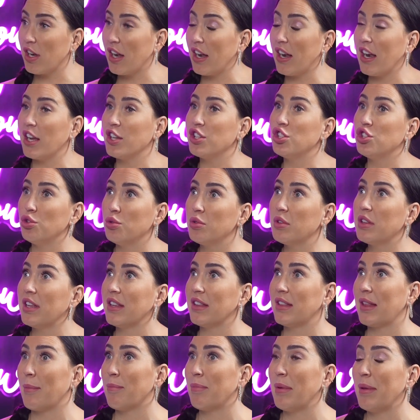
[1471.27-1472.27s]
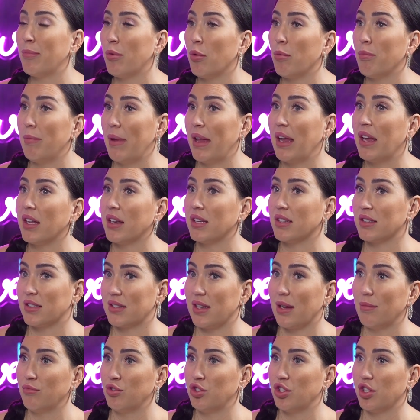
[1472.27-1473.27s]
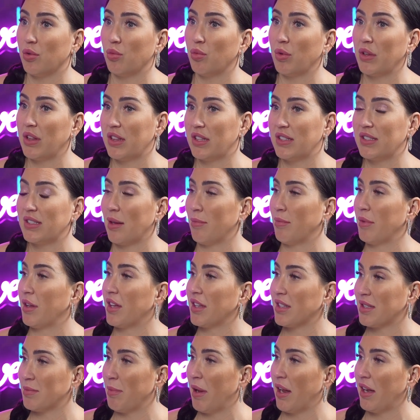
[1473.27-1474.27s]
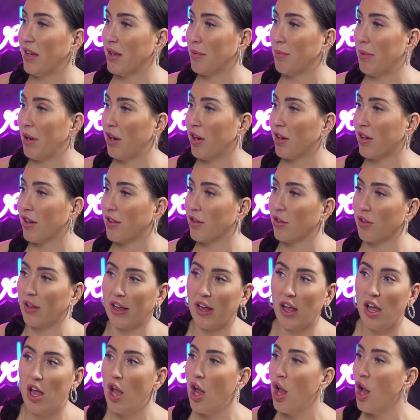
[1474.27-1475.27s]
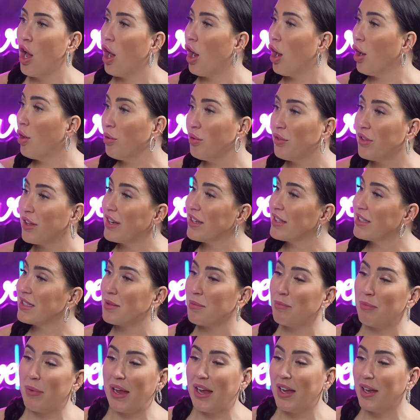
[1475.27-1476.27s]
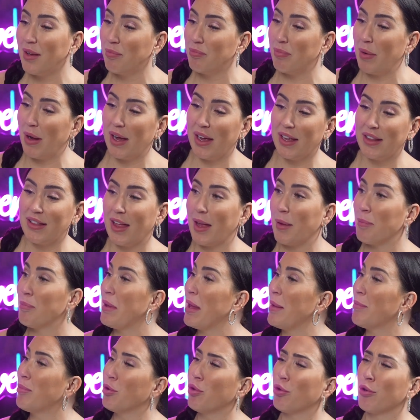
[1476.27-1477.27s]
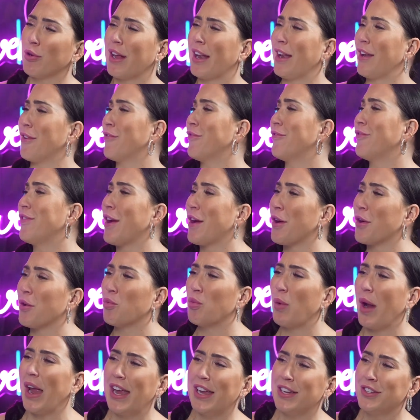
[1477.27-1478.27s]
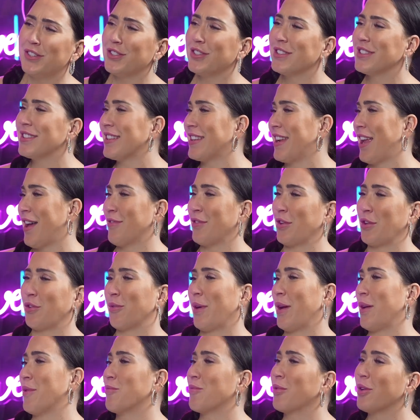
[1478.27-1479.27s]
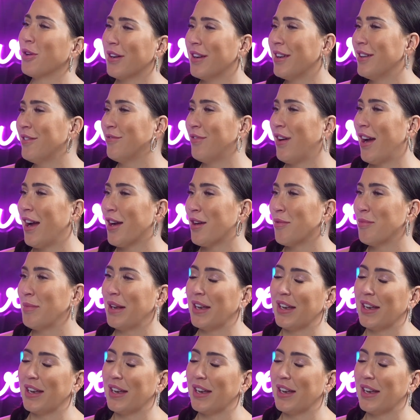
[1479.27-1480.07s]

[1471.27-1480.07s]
And I do think that people make an assumption when something is made in America. They're like, oh, then it's made by like people who are getting fair wages and have a great work environment